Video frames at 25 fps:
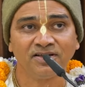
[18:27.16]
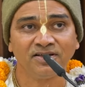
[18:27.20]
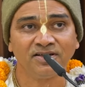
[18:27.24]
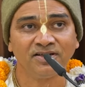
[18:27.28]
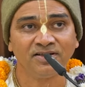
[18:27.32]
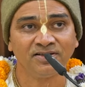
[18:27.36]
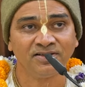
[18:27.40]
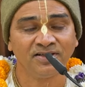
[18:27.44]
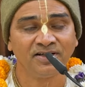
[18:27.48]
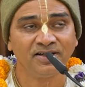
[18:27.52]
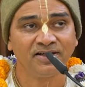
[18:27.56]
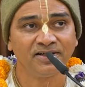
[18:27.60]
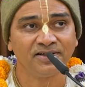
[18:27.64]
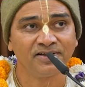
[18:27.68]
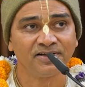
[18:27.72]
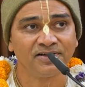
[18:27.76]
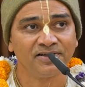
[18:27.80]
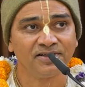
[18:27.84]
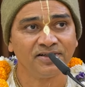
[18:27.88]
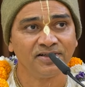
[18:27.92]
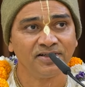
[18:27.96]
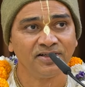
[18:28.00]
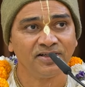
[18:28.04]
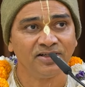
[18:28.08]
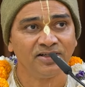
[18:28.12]
Isn't it?
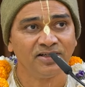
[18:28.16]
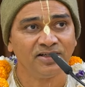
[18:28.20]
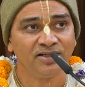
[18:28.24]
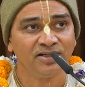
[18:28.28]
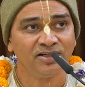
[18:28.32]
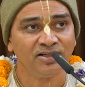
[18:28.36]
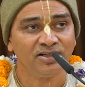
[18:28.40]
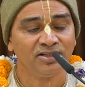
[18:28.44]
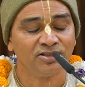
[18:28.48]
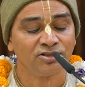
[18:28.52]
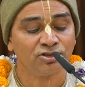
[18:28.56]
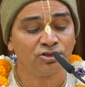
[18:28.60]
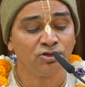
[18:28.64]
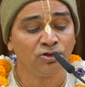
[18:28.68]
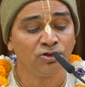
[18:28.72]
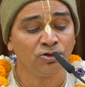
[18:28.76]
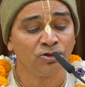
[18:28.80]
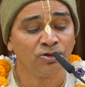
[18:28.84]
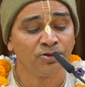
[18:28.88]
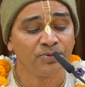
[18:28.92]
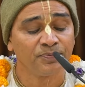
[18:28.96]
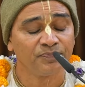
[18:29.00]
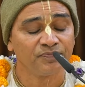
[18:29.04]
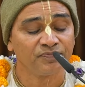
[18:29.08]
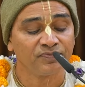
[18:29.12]

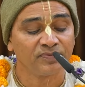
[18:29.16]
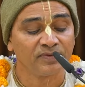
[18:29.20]
So,